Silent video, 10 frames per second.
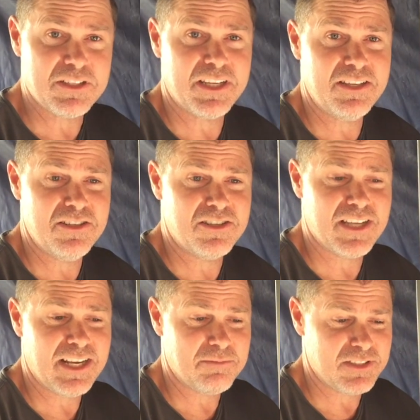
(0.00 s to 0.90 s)
much the kitchen
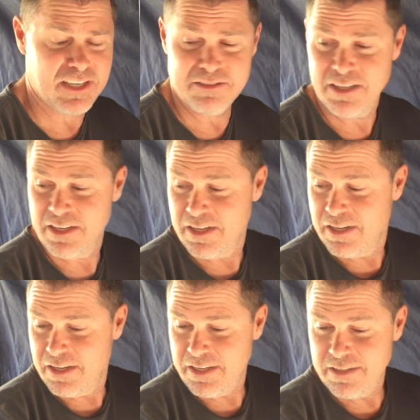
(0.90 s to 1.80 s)
setup. So,
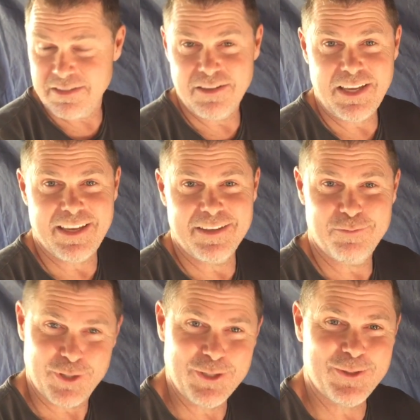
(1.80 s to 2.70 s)
so yeah,
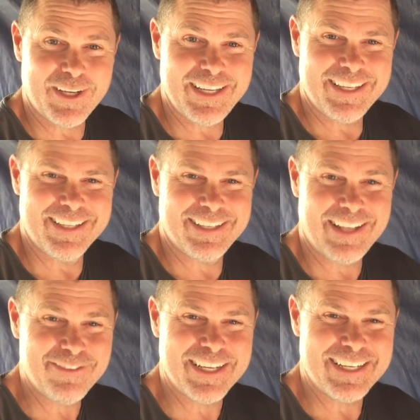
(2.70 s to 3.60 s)
pretty cool, eh?
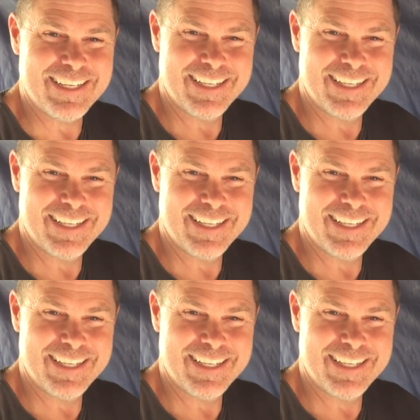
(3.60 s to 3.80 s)
Loving it.